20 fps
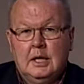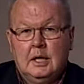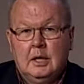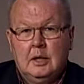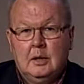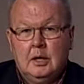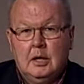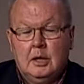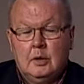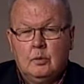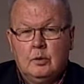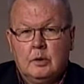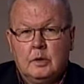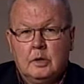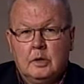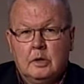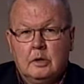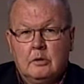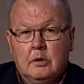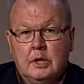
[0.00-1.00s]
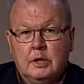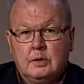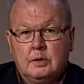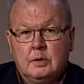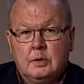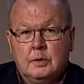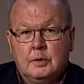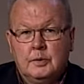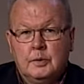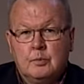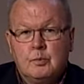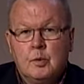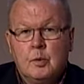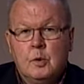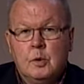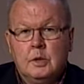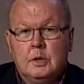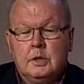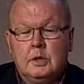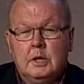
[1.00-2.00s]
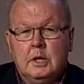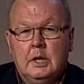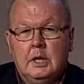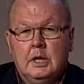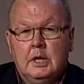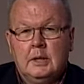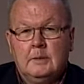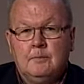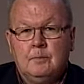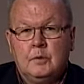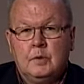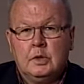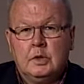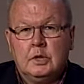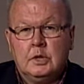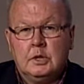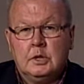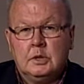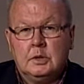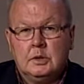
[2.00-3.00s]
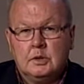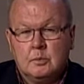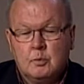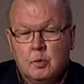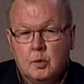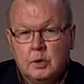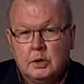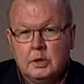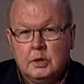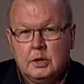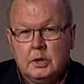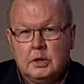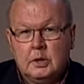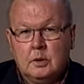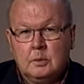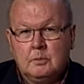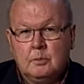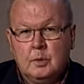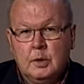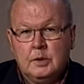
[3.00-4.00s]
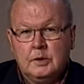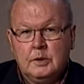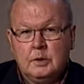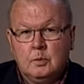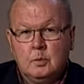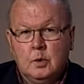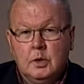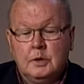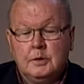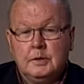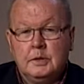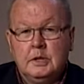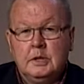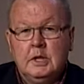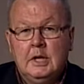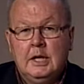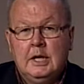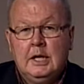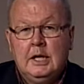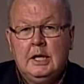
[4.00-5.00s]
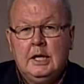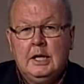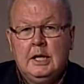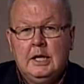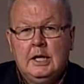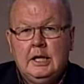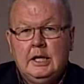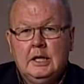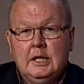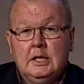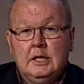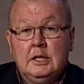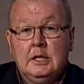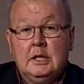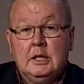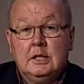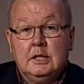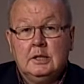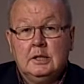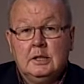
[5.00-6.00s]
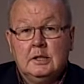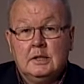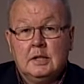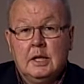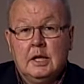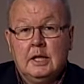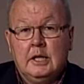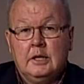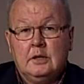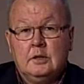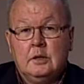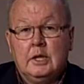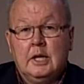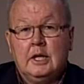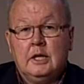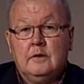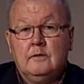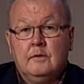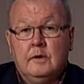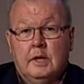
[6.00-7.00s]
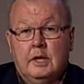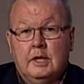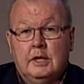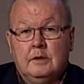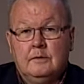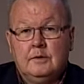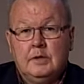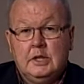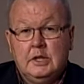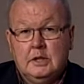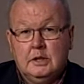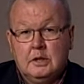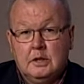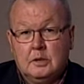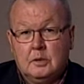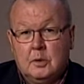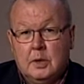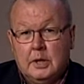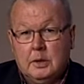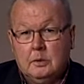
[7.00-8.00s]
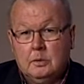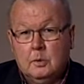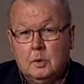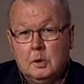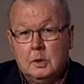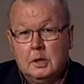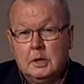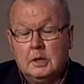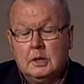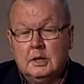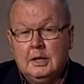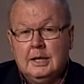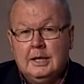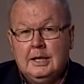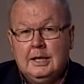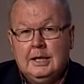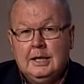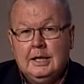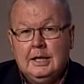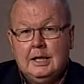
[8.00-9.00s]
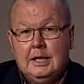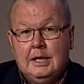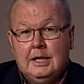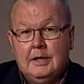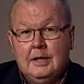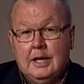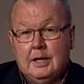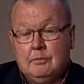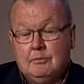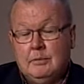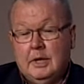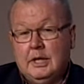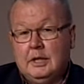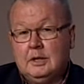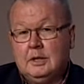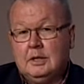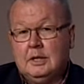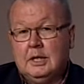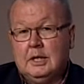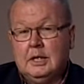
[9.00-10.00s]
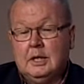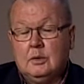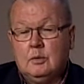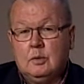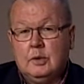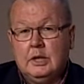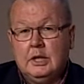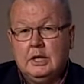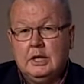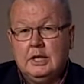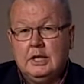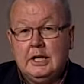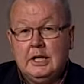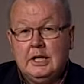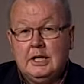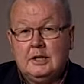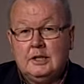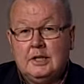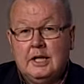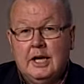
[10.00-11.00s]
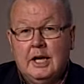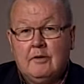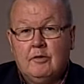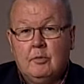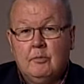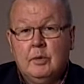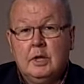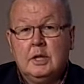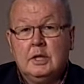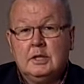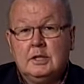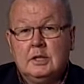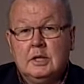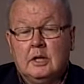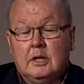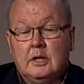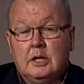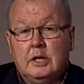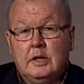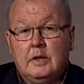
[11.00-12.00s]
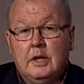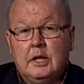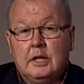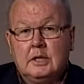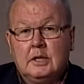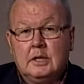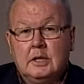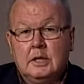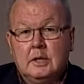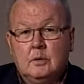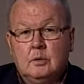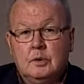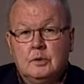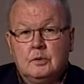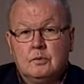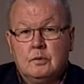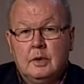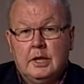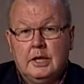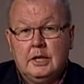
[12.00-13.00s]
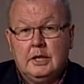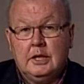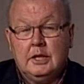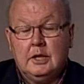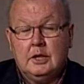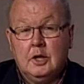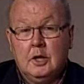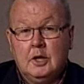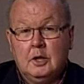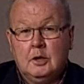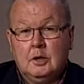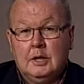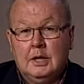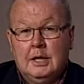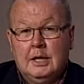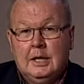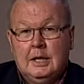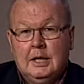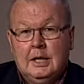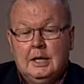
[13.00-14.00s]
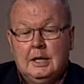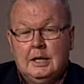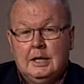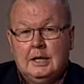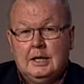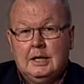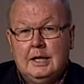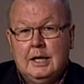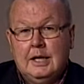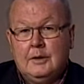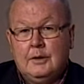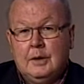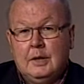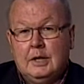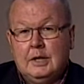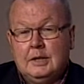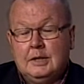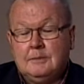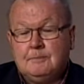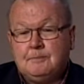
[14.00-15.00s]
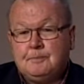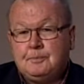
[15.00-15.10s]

uh, with congressional support, um, uh, supported uh, President Wilson in deciding to get involved in the Great War. And that meant we needed to have a military that was ready to go. at the